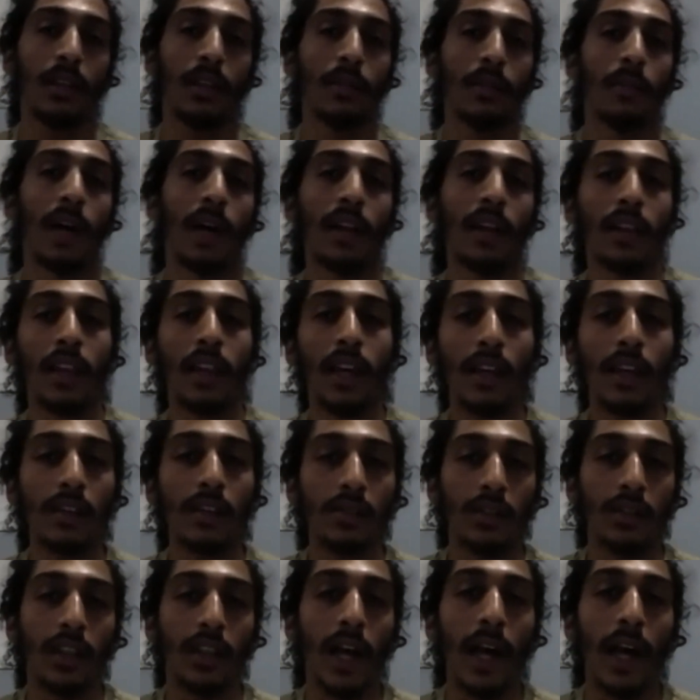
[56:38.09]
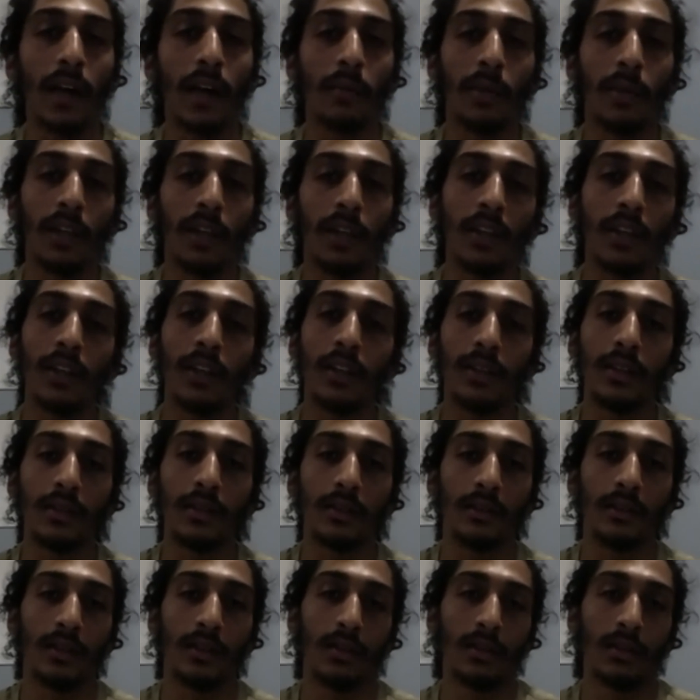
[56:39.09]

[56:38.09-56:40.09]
My legs are liabilities.